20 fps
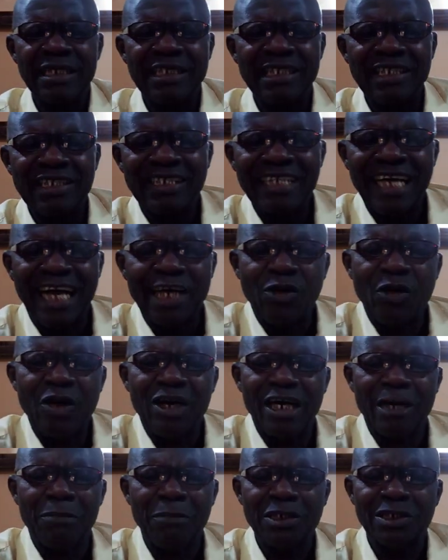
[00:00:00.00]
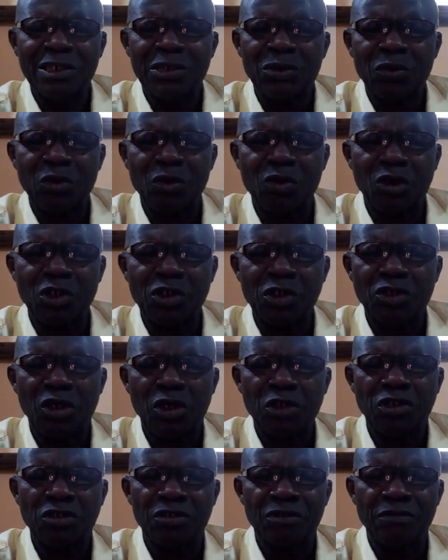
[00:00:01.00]
It's an ungrammatical
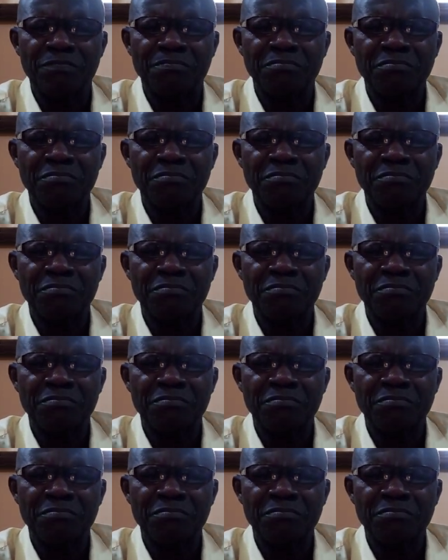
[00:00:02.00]
construction.